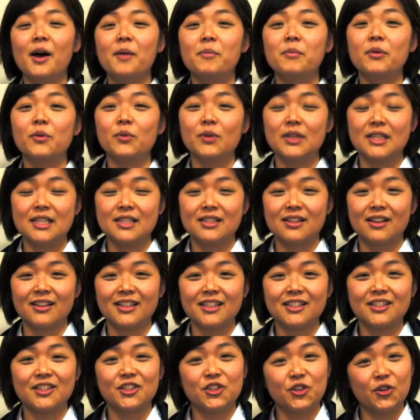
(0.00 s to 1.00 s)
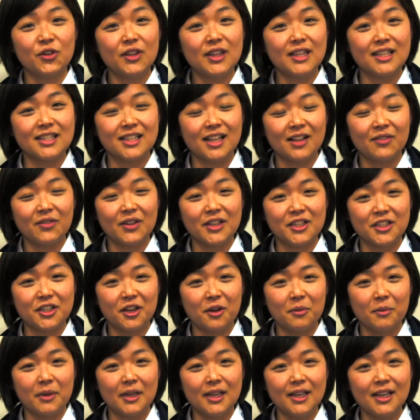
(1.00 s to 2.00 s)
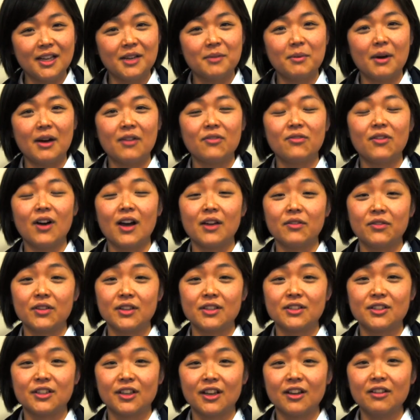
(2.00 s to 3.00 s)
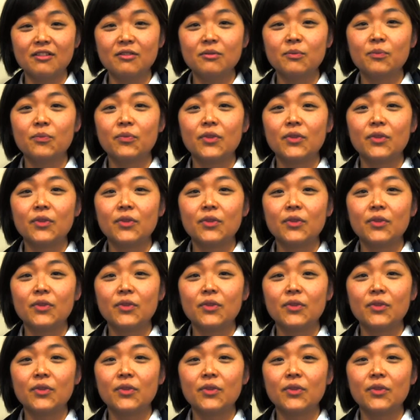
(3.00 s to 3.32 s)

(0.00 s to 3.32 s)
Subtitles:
but we decided to join the Salvation Army about 5 years ago